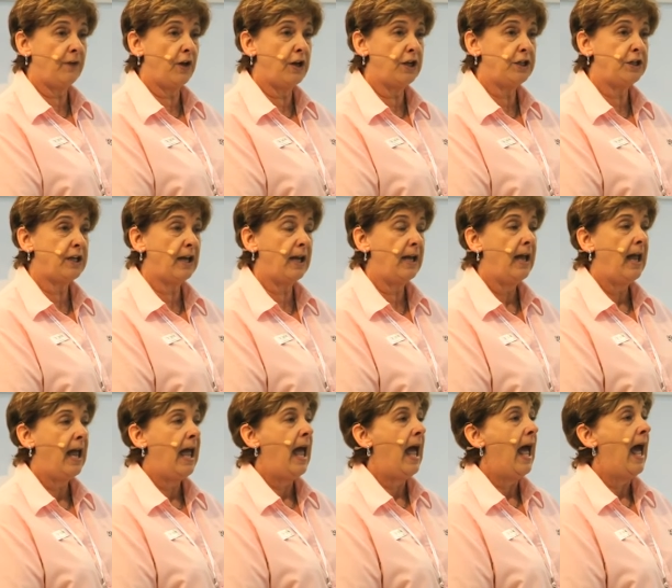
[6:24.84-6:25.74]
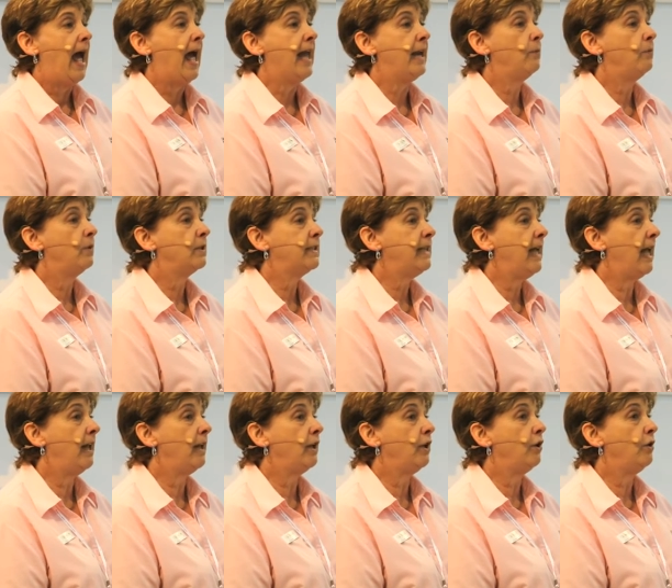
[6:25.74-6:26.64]
furniture and it will
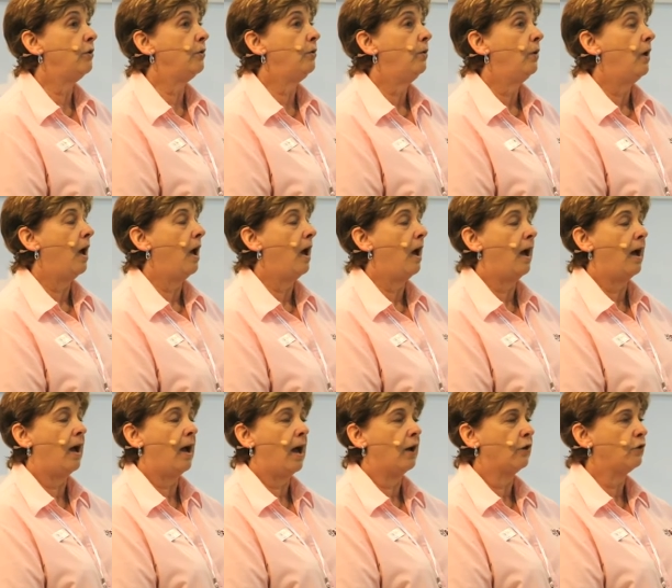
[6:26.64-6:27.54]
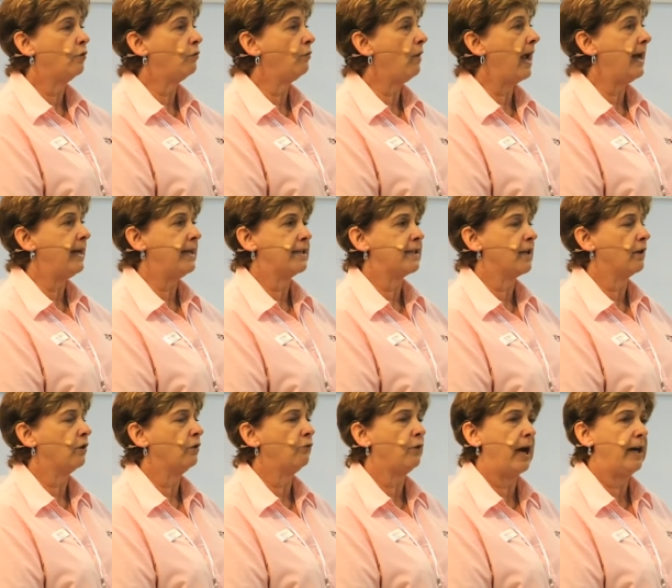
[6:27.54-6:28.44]
tell you a great, there's
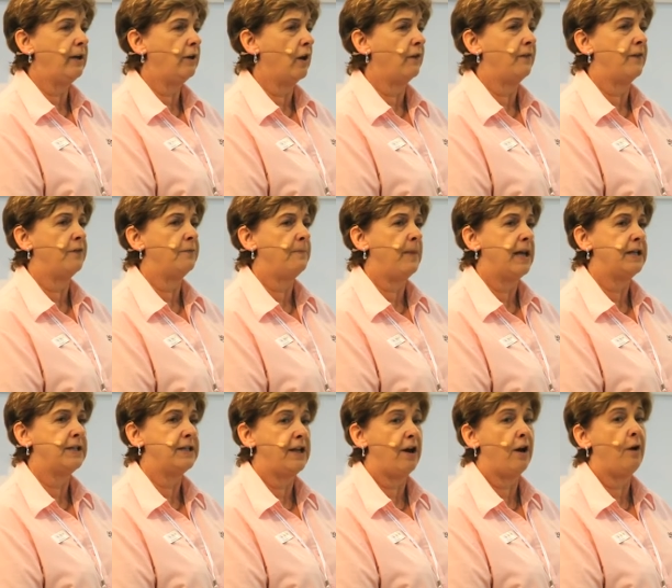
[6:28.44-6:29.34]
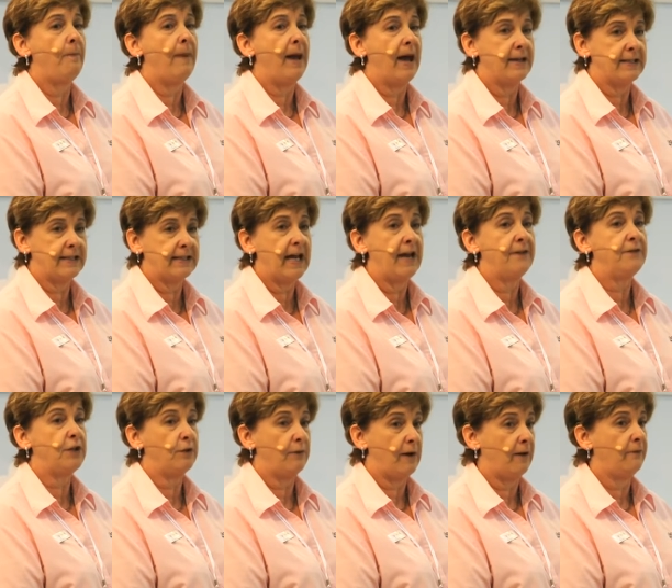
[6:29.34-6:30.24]
a great lot of information there about
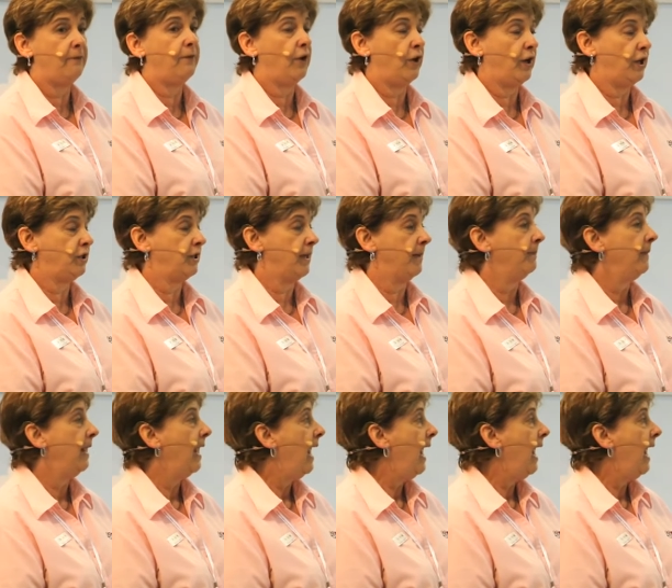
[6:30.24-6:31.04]
safety around furniture.